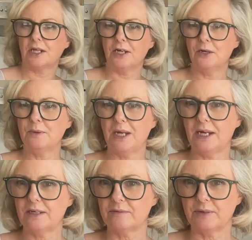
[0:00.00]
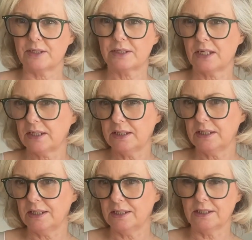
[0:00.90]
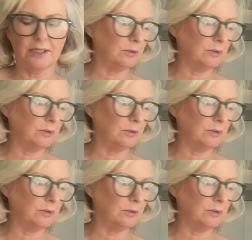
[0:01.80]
I only have a tiny little